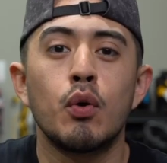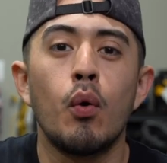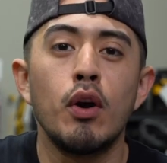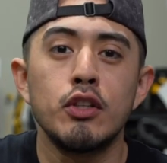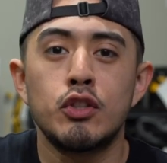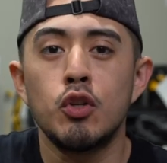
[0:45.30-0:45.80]

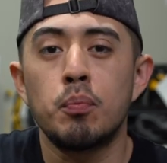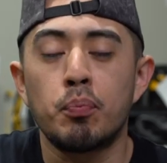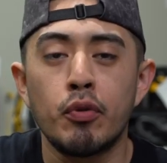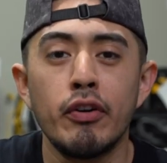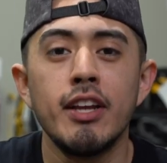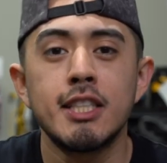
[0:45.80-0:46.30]
going to
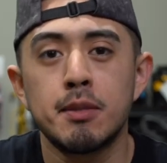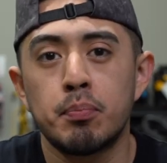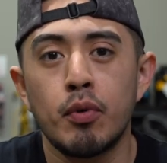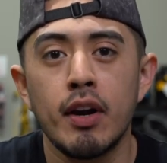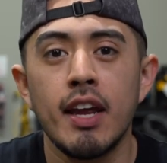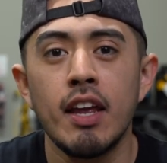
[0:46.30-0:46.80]

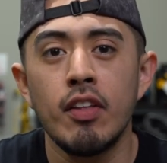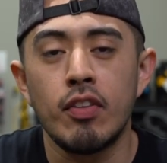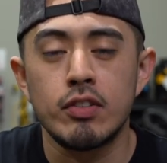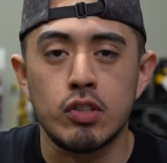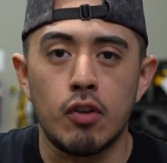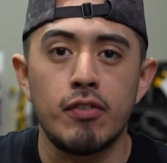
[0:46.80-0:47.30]
pre-spray
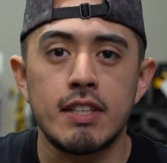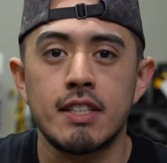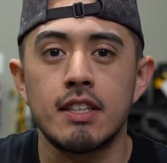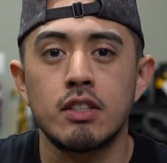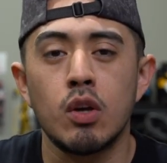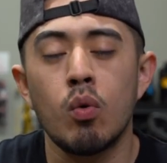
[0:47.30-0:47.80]
the
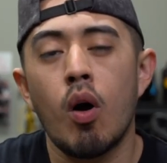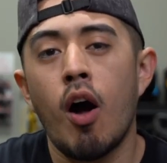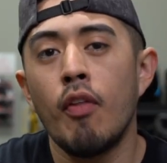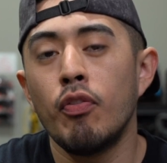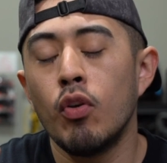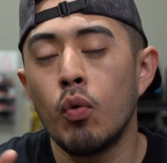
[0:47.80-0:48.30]
surfaces. So
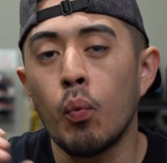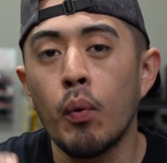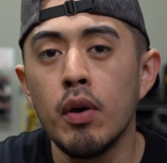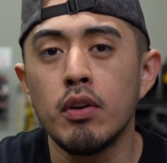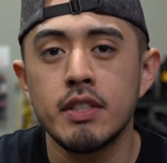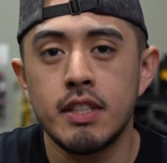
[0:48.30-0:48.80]
on the
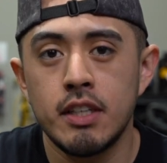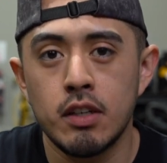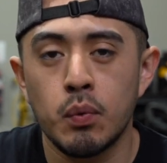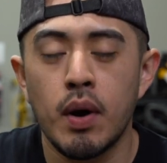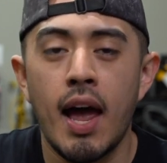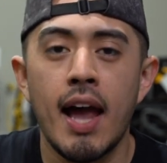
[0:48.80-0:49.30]
wheels here,
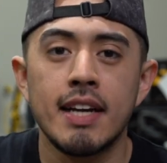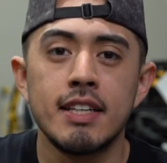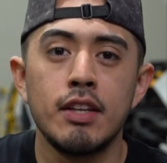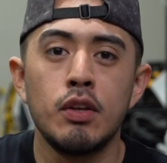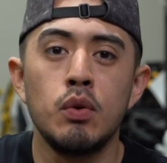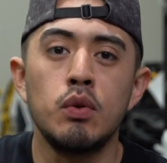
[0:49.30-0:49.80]
we're
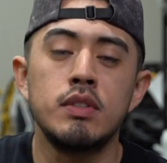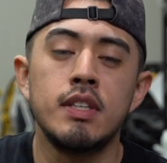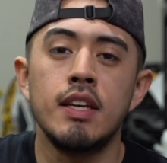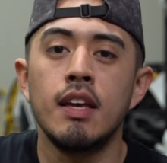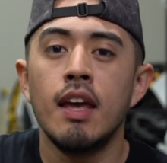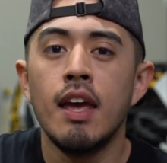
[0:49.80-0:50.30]
actually
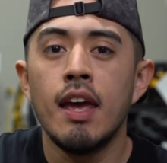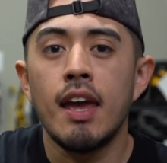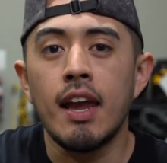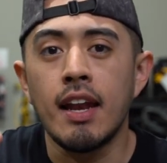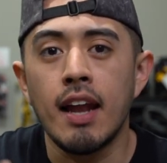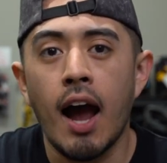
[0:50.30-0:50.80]
using
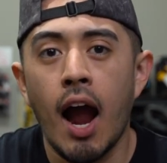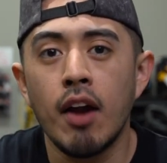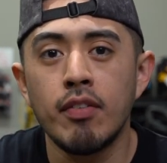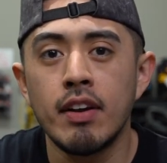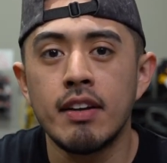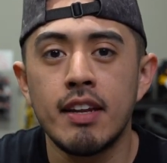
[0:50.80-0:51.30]
an
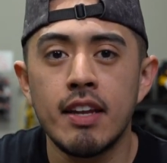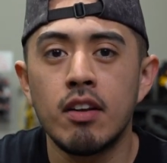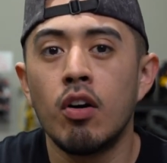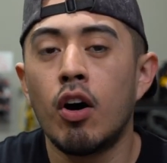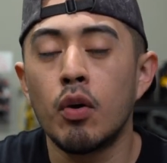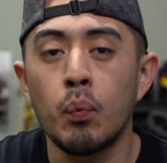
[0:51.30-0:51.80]
iron
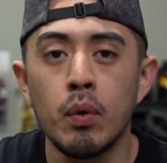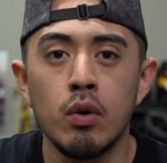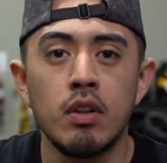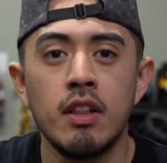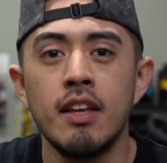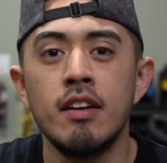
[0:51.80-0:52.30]
decon wheel
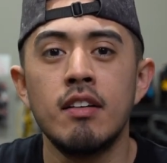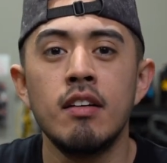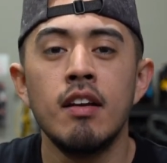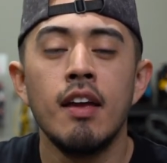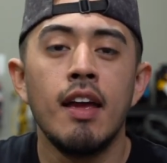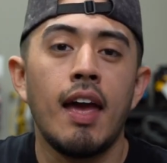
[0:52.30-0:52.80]

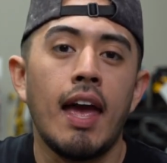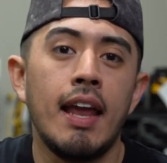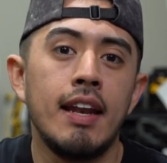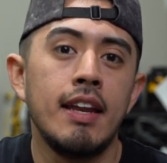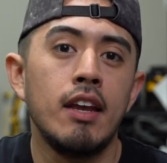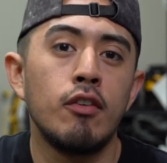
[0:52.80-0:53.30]
cleaner.
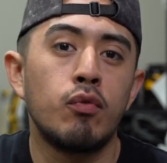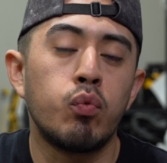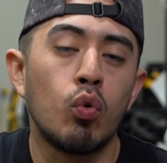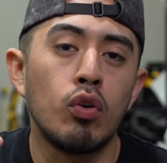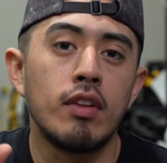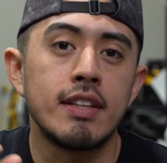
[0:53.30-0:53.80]
And then
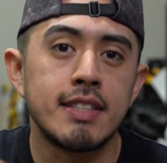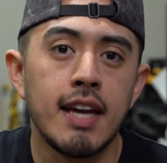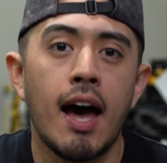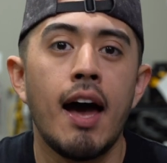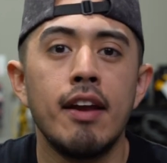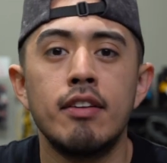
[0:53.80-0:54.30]
for the
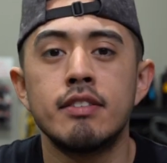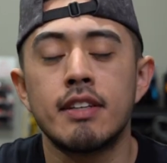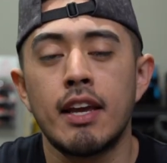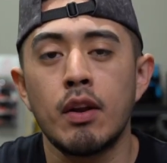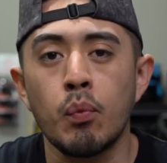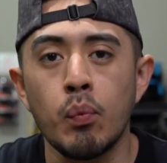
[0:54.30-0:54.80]
tires
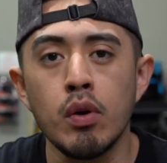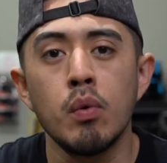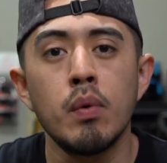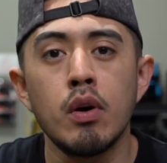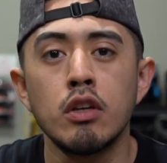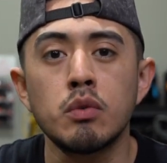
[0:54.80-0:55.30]
and wheel
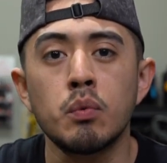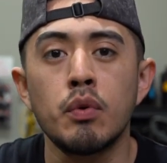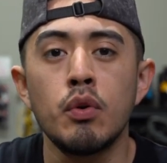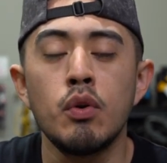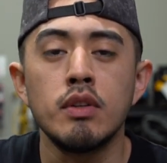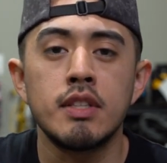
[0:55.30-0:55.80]
wells, we're
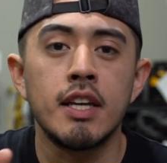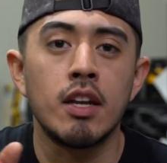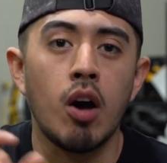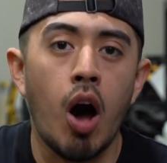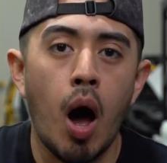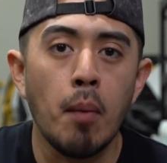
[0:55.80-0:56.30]
using an
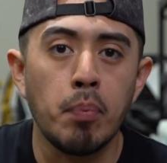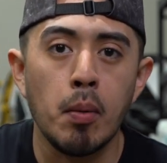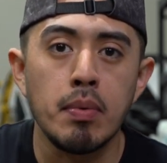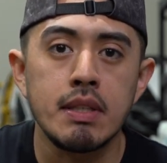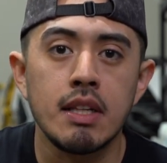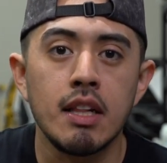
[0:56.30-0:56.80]

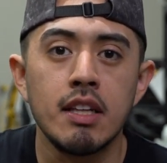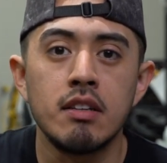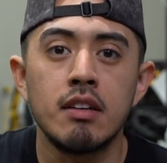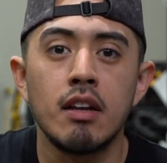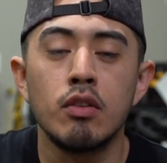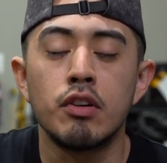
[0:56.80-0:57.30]
all-purpose
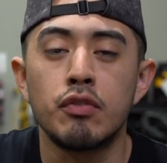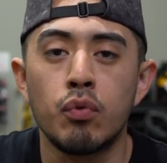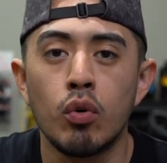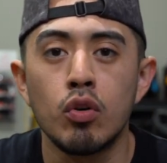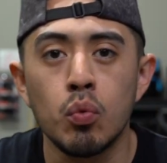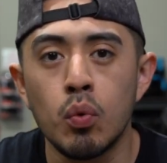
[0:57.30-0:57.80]
cleaner diluted
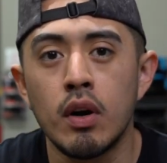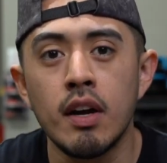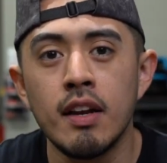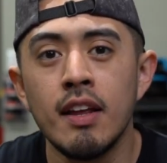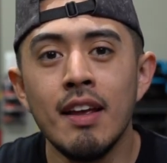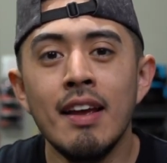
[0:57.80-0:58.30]

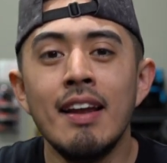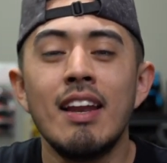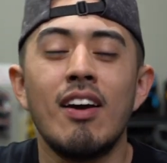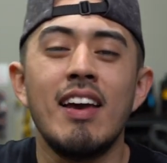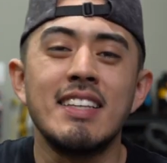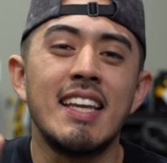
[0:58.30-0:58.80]
4:1.
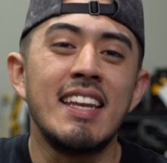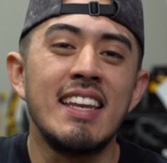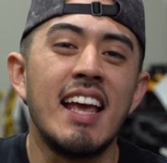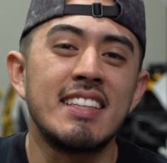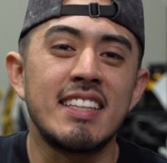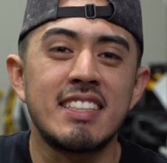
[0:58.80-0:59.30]
Now, is it
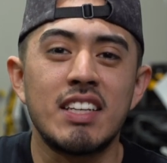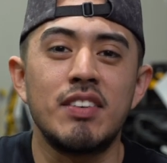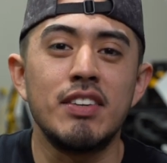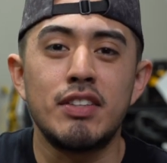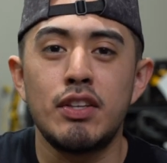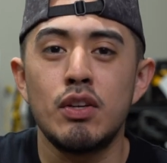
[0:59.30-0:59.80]

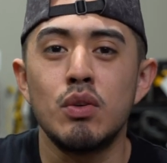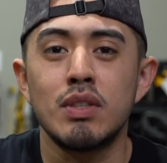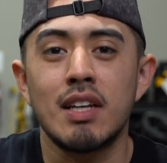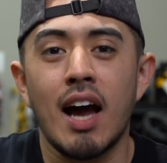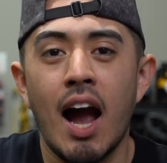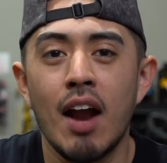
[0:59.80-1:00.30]
necessary to use
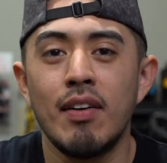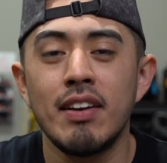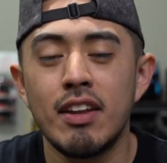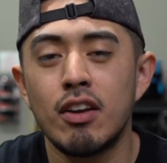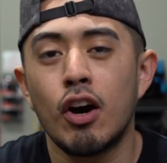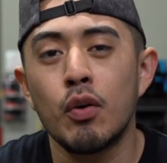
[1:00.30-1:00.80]
an iron
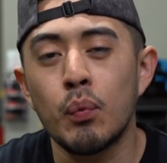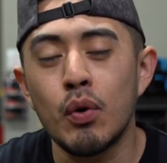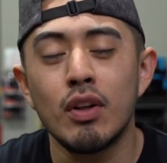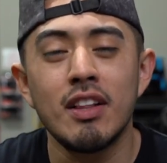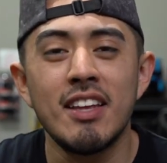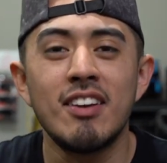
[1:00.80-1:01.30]
decon
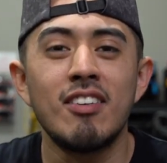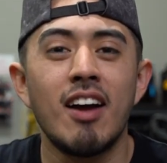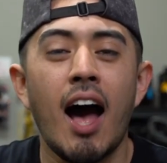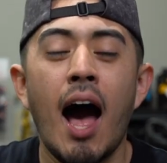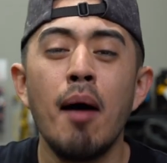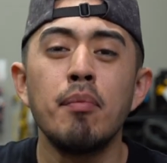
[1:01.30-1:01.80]
wheel
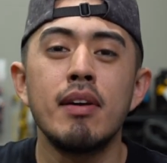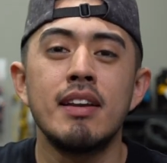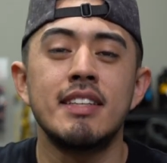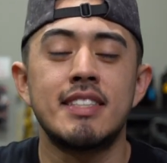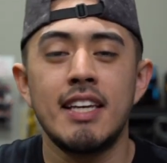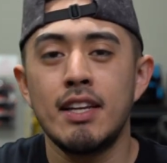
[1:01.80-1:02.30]
cleaner? I'm
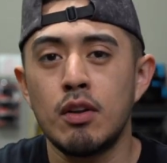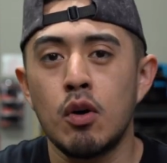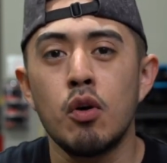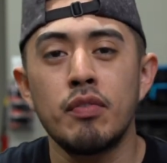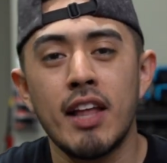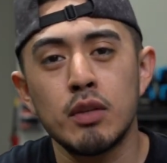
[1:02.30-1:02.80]
gonna say
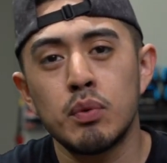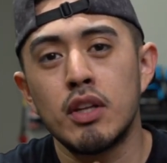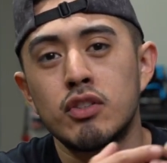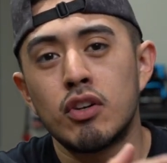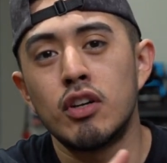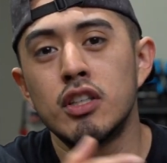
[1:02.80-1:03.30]
no. That's when
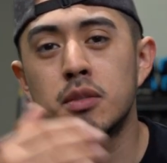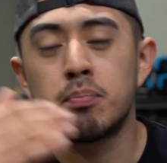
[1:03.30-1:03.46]
it turns